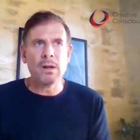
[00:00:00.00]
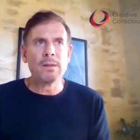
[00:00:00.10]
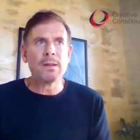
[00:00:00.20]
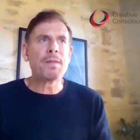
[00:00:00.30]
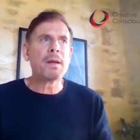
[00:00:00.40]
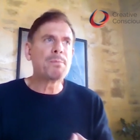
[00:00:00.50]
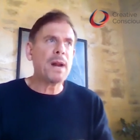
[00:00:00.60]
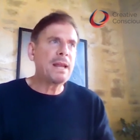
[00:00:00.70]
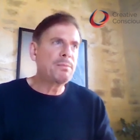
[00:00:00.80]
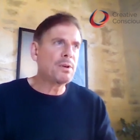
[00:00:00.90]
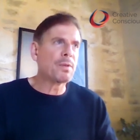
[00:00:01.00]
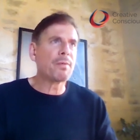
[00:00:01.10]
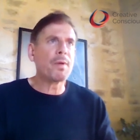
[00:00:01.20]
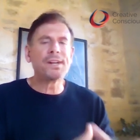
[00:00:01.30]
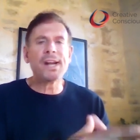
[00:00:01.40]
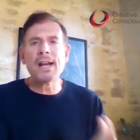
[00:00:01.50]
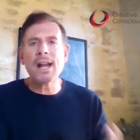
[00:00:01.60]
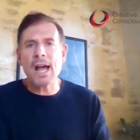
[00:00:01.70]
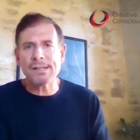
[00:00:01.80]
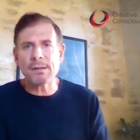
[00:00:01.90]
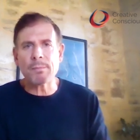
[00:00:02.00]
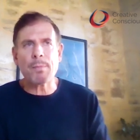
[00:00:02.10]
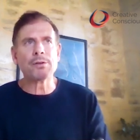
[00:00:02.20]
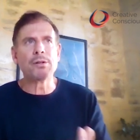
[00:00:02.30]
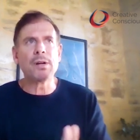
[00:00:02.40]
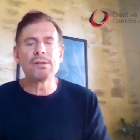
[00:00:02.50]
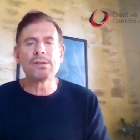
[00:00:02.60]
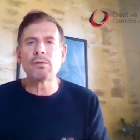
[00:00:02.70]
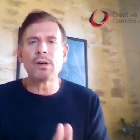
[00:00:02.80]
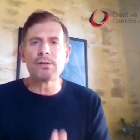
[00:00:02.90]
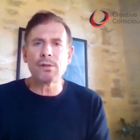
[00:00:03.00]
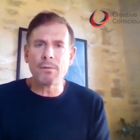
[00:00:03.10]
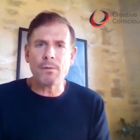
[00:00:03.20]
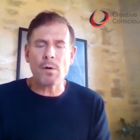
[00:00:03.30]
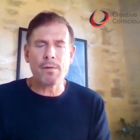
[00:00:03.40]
that they blame you, that they tell lies about you, and so on and so forth.